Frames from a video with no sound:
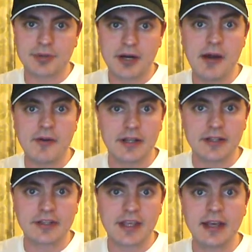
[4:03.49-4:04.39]
primarily
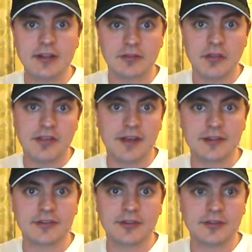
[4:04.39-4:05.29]
to kill
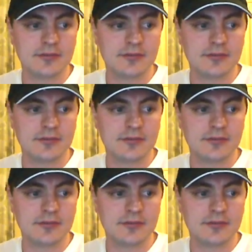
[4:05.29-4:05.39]
things.